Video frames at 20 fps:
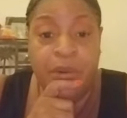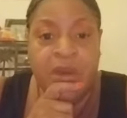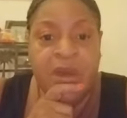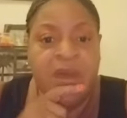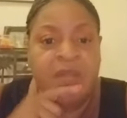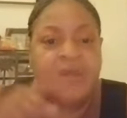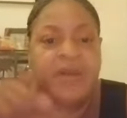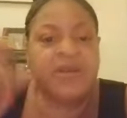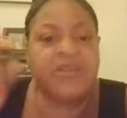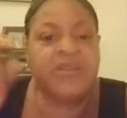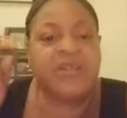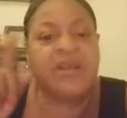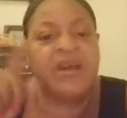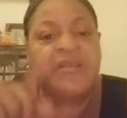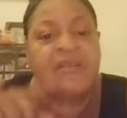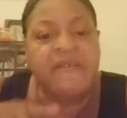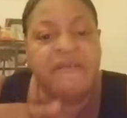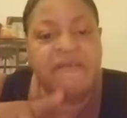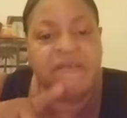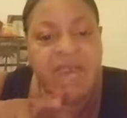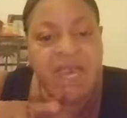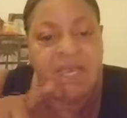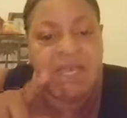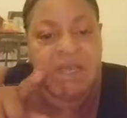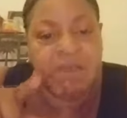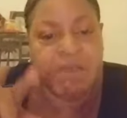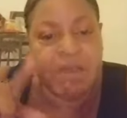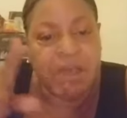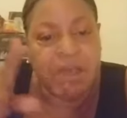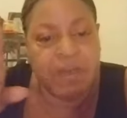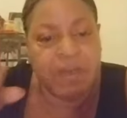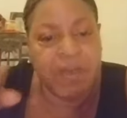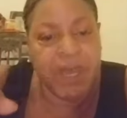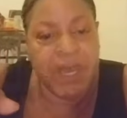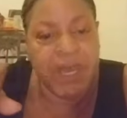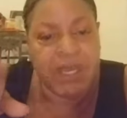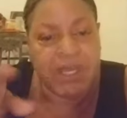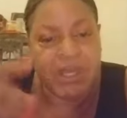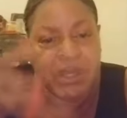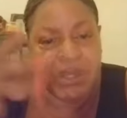There's another Facebook
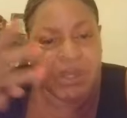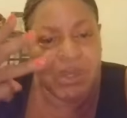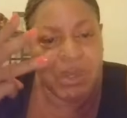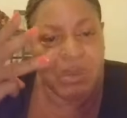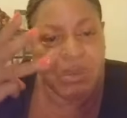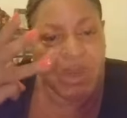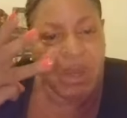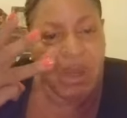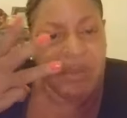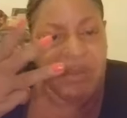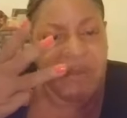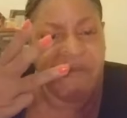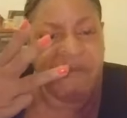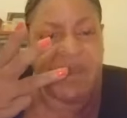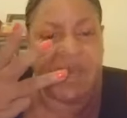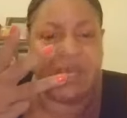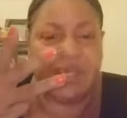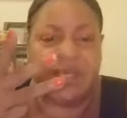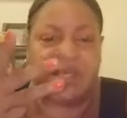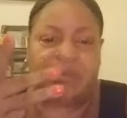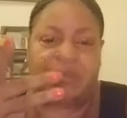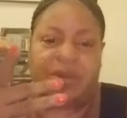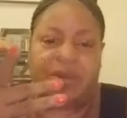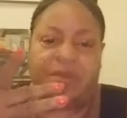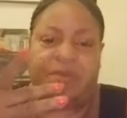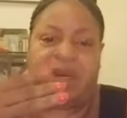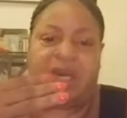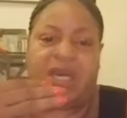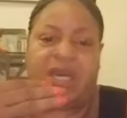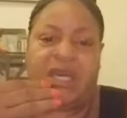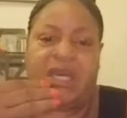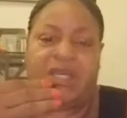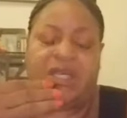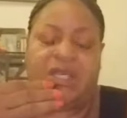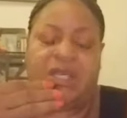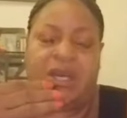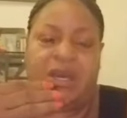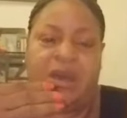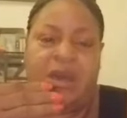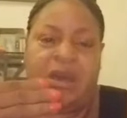page. There's three other Facebook page,
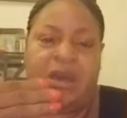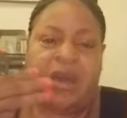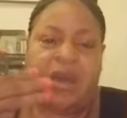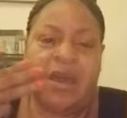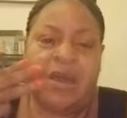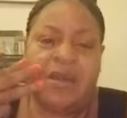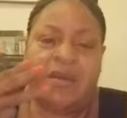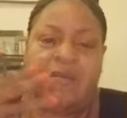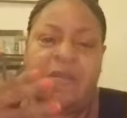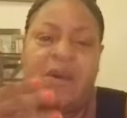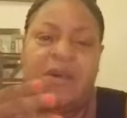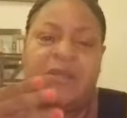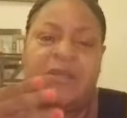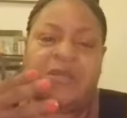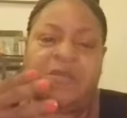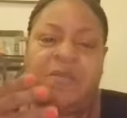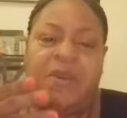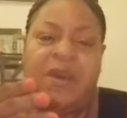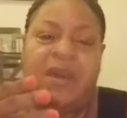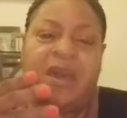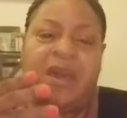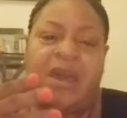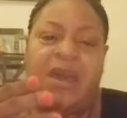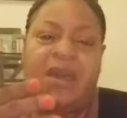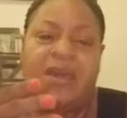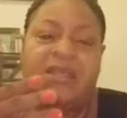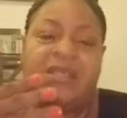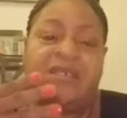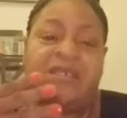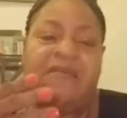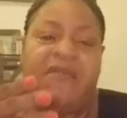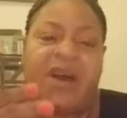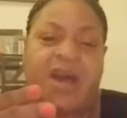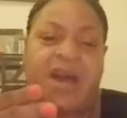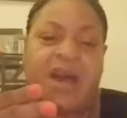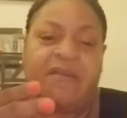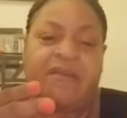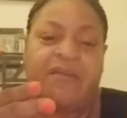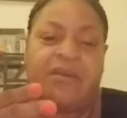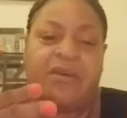and you must be a
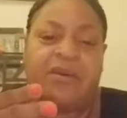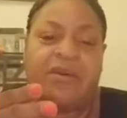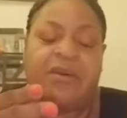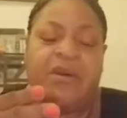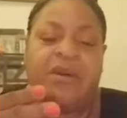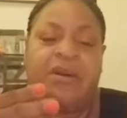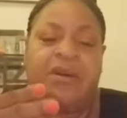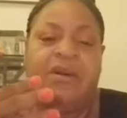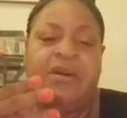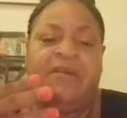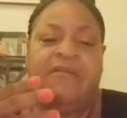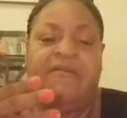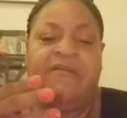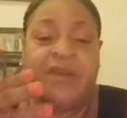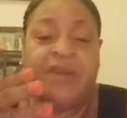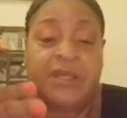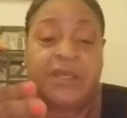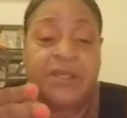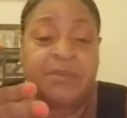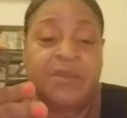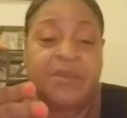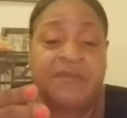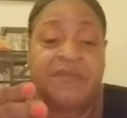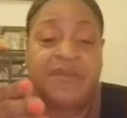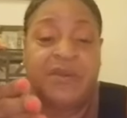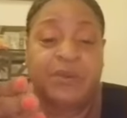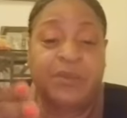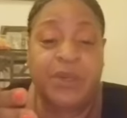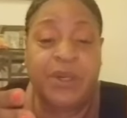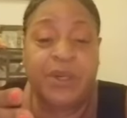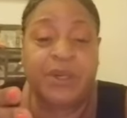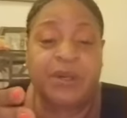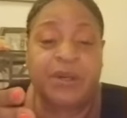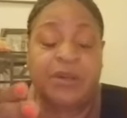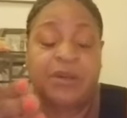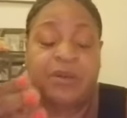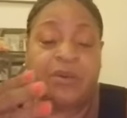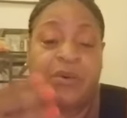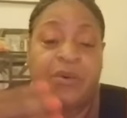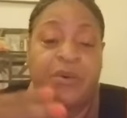survivor, victim, if you
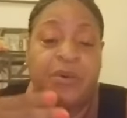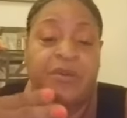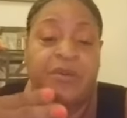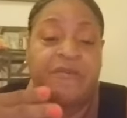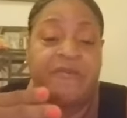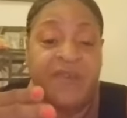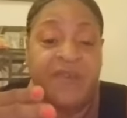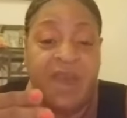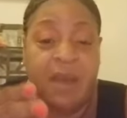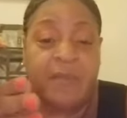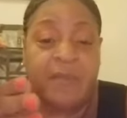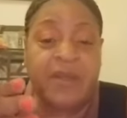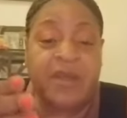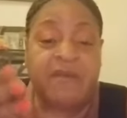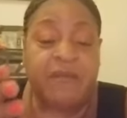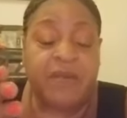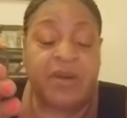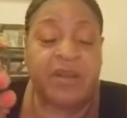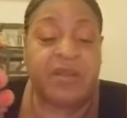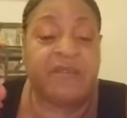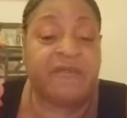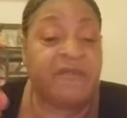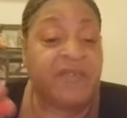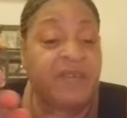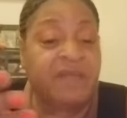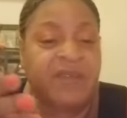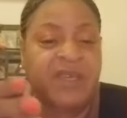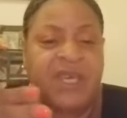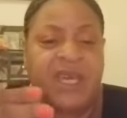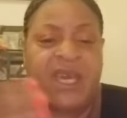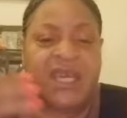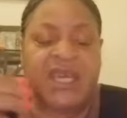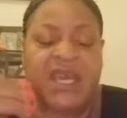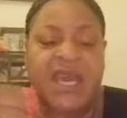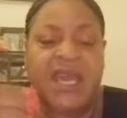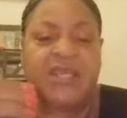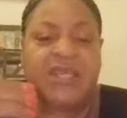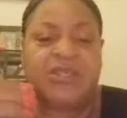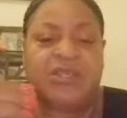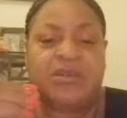will, or the family of one of the 58
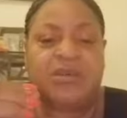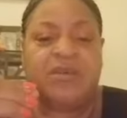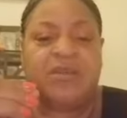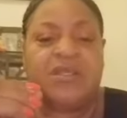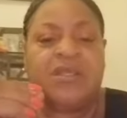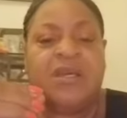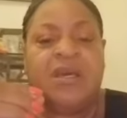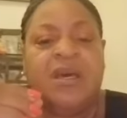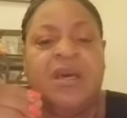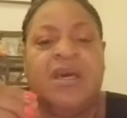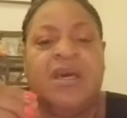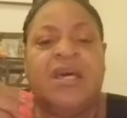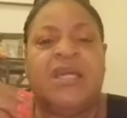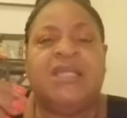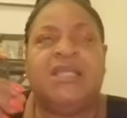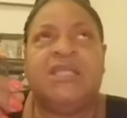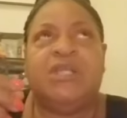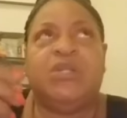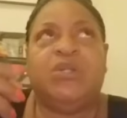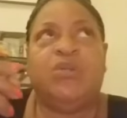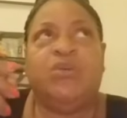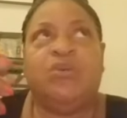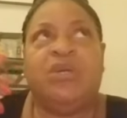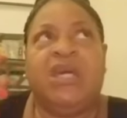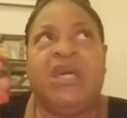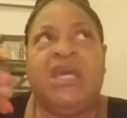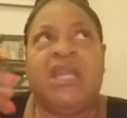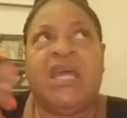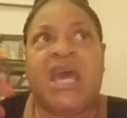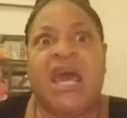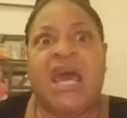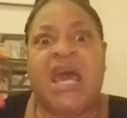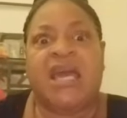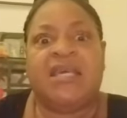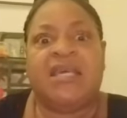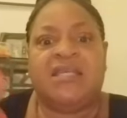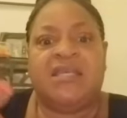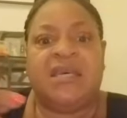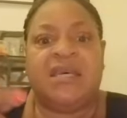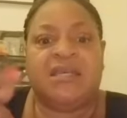angels to get
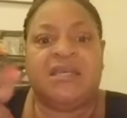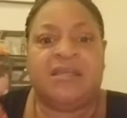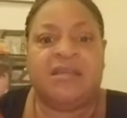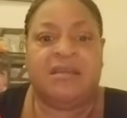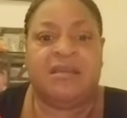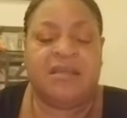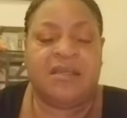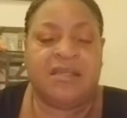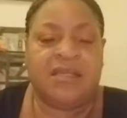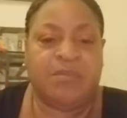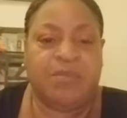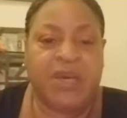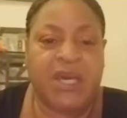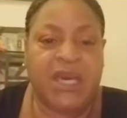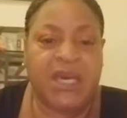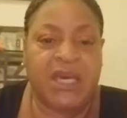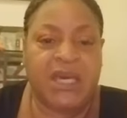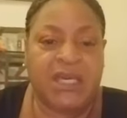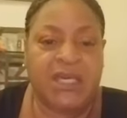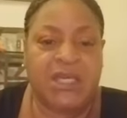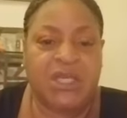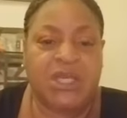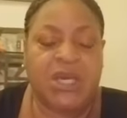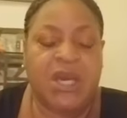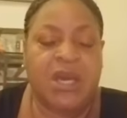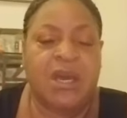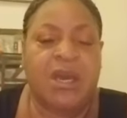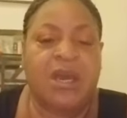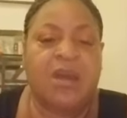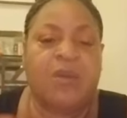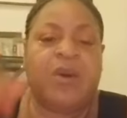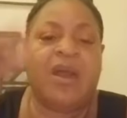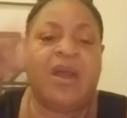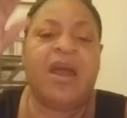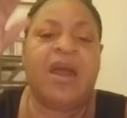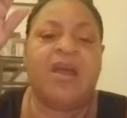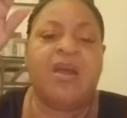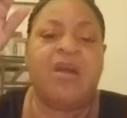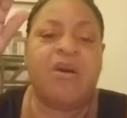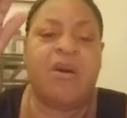access to this page. And when
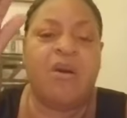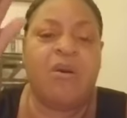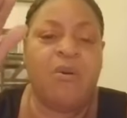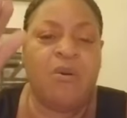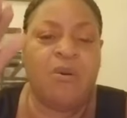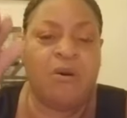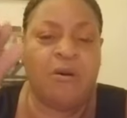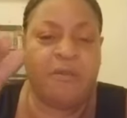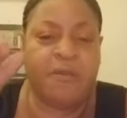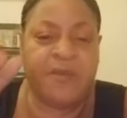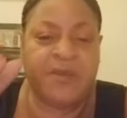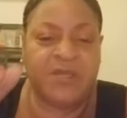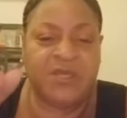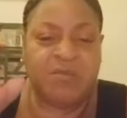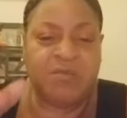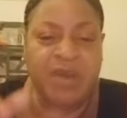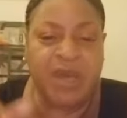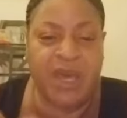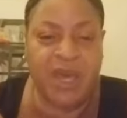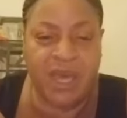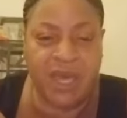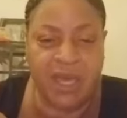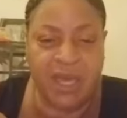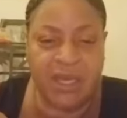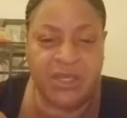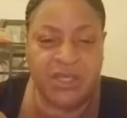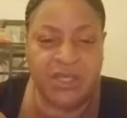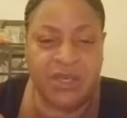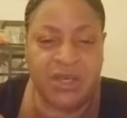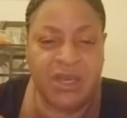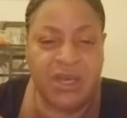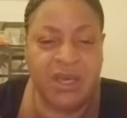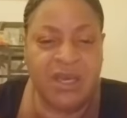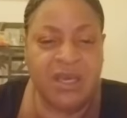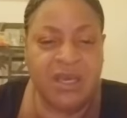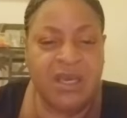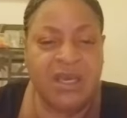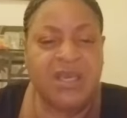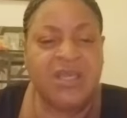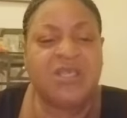I go on this page,
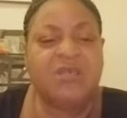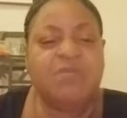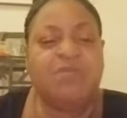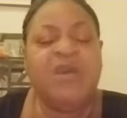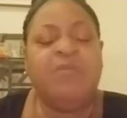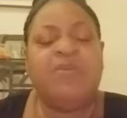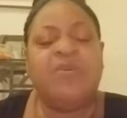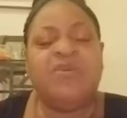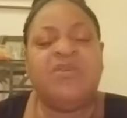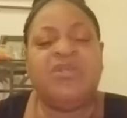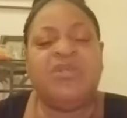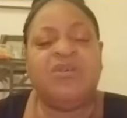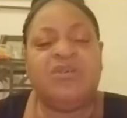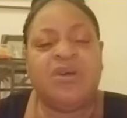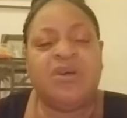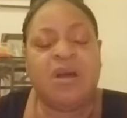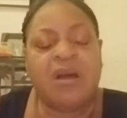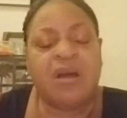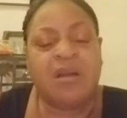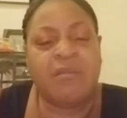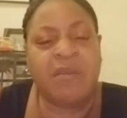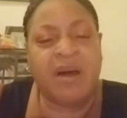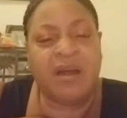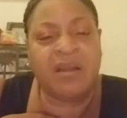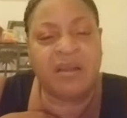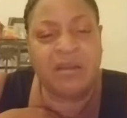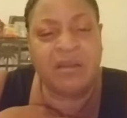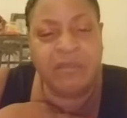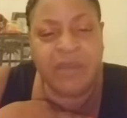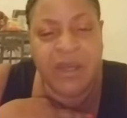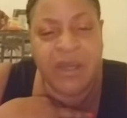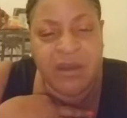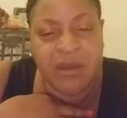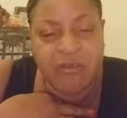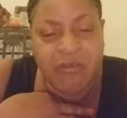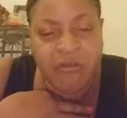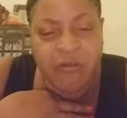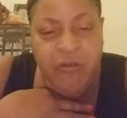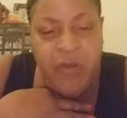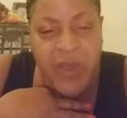it's people still talking about them being
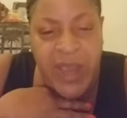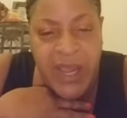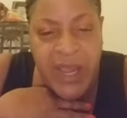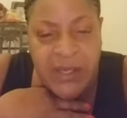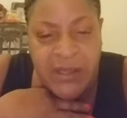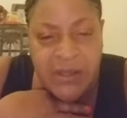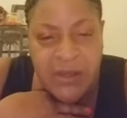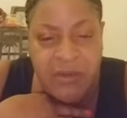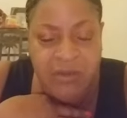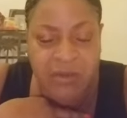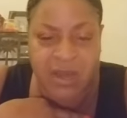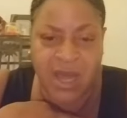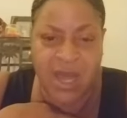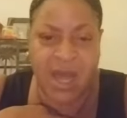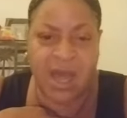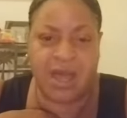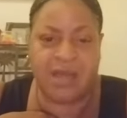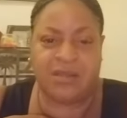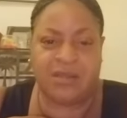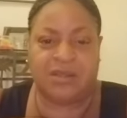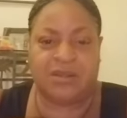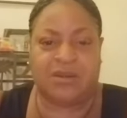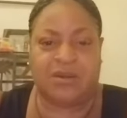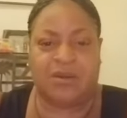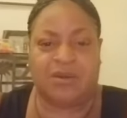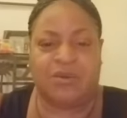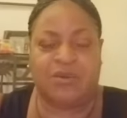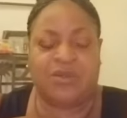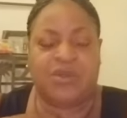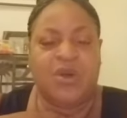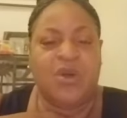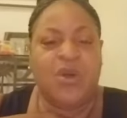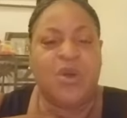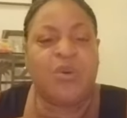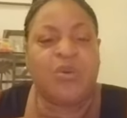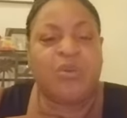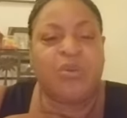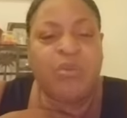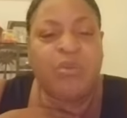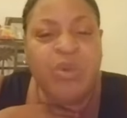afraid to go to Costco's,
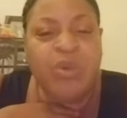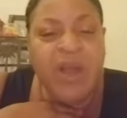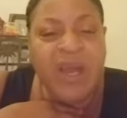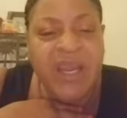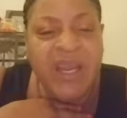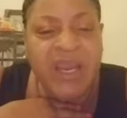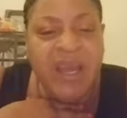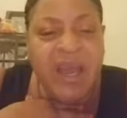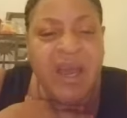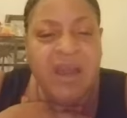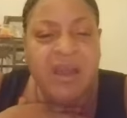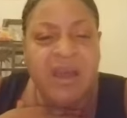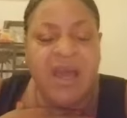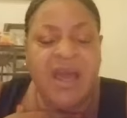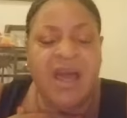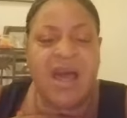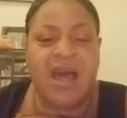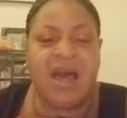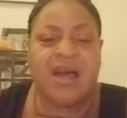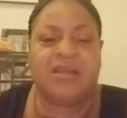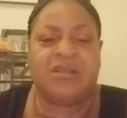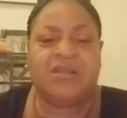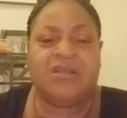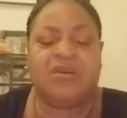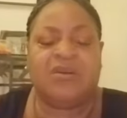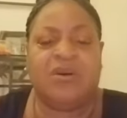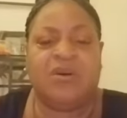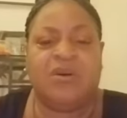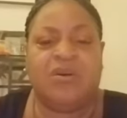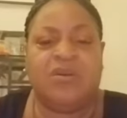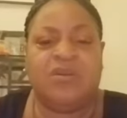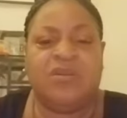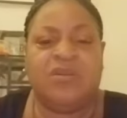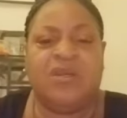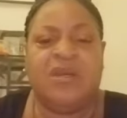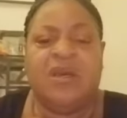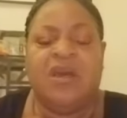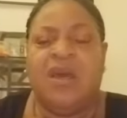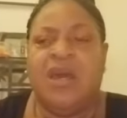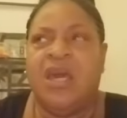running out of Costco's,
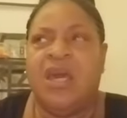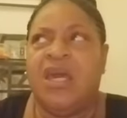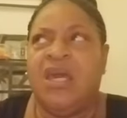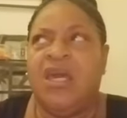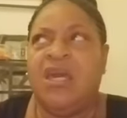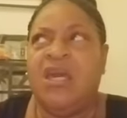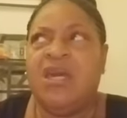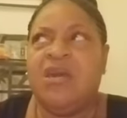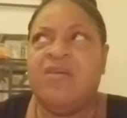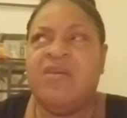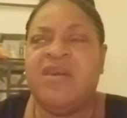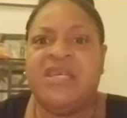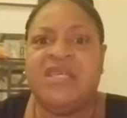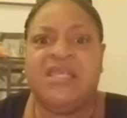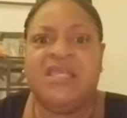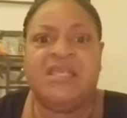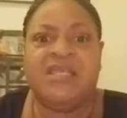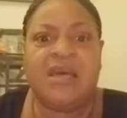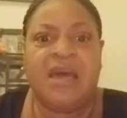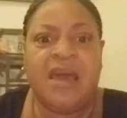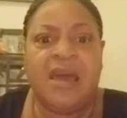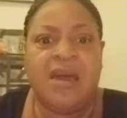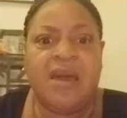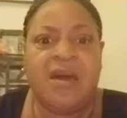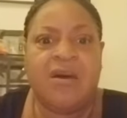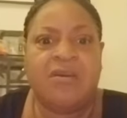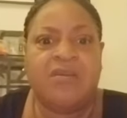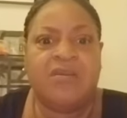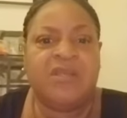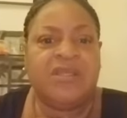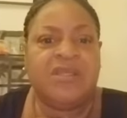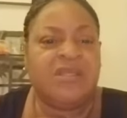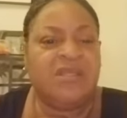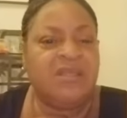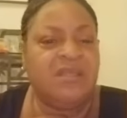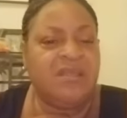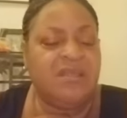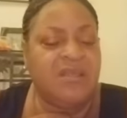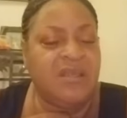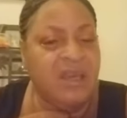hearing sounds,
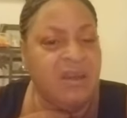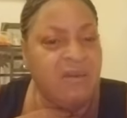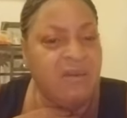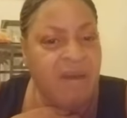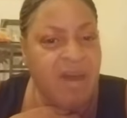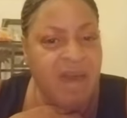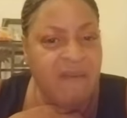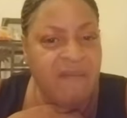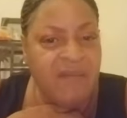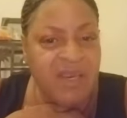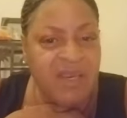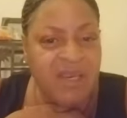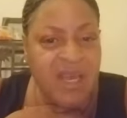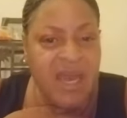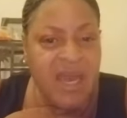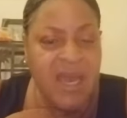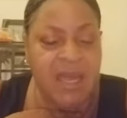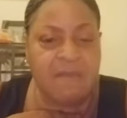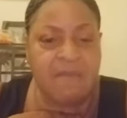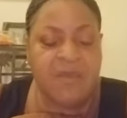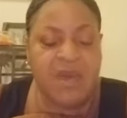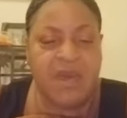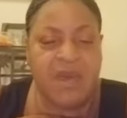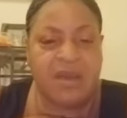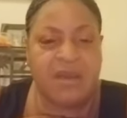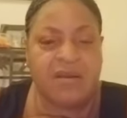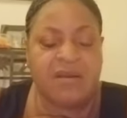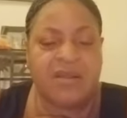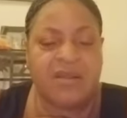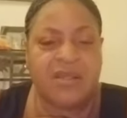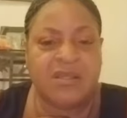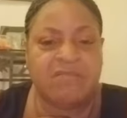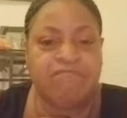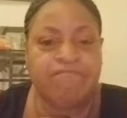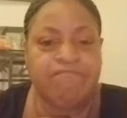still having nightmares.